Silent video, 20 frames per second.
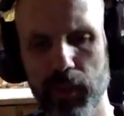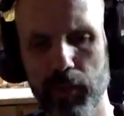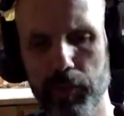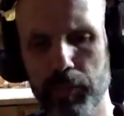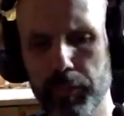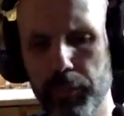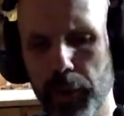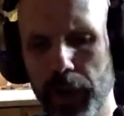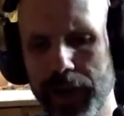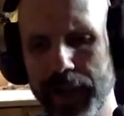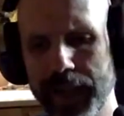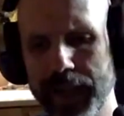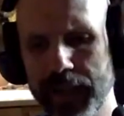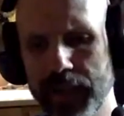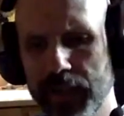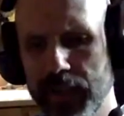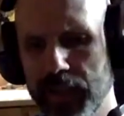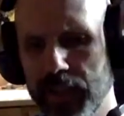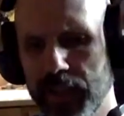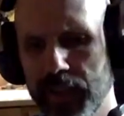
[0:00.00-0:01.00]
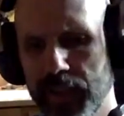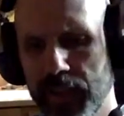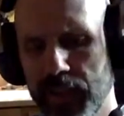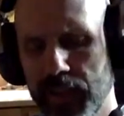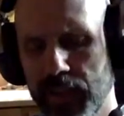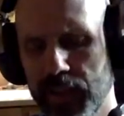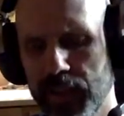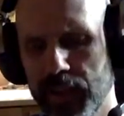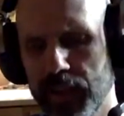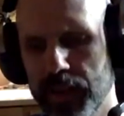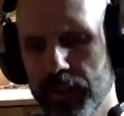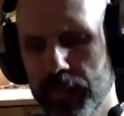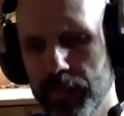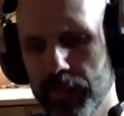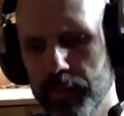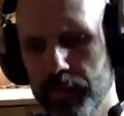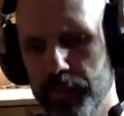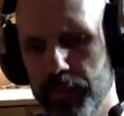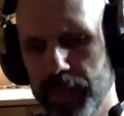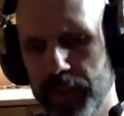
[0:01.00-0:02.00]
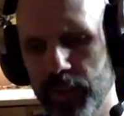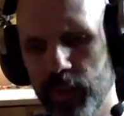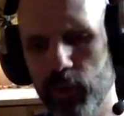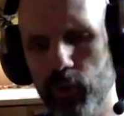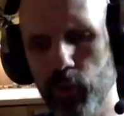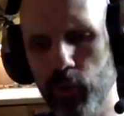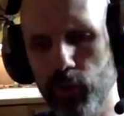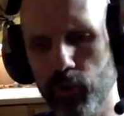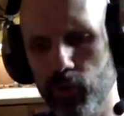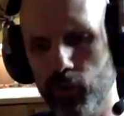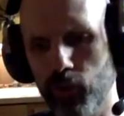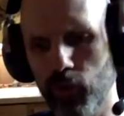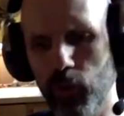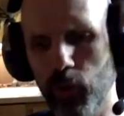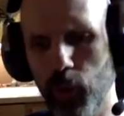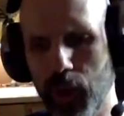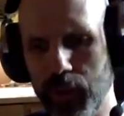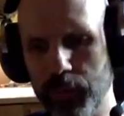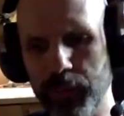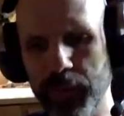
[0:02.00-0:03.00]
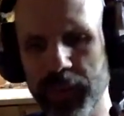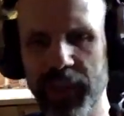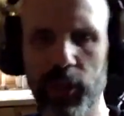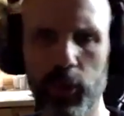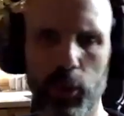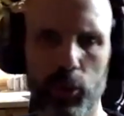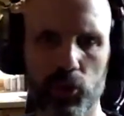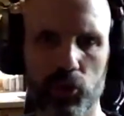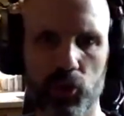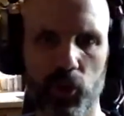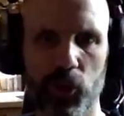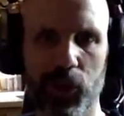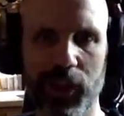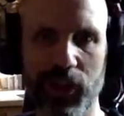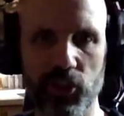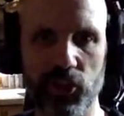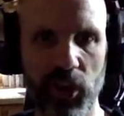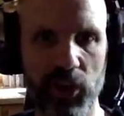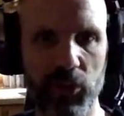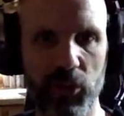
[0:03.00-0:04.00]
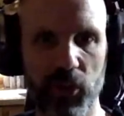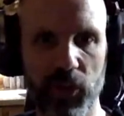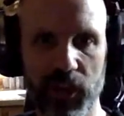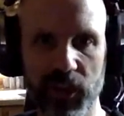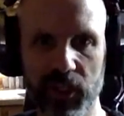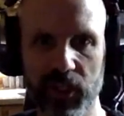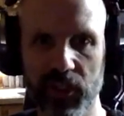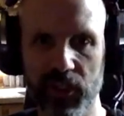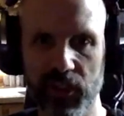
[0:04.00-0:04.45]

But players will screw up a hero's journey generally.